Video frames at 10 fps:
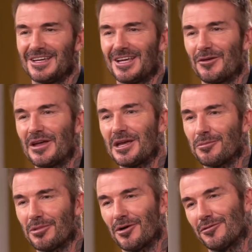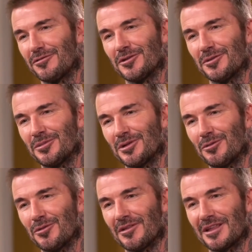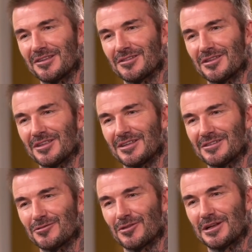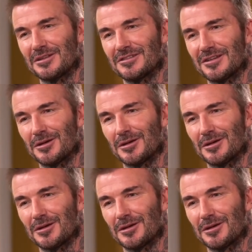you know, Ian Botham and all of these great